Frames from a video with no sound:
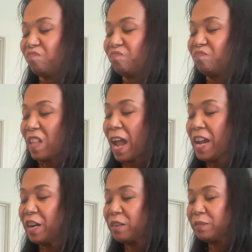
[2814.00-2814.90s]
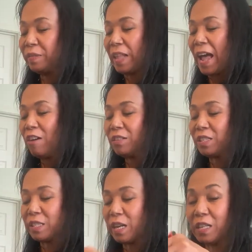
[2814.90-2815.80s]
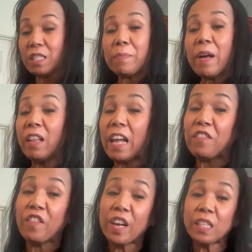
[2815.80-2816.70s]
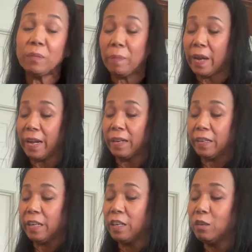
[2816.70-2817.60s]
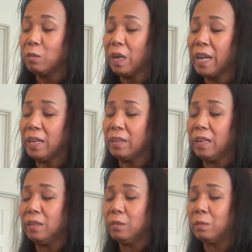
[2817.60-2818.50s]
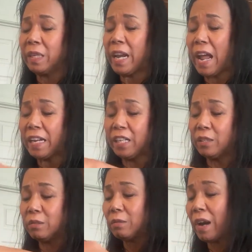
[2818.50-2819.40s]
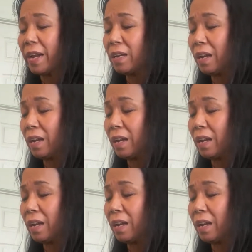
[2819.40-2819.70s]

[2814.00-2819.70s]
I know the house is gonna smell like fish, but you know what? What can I do, right? I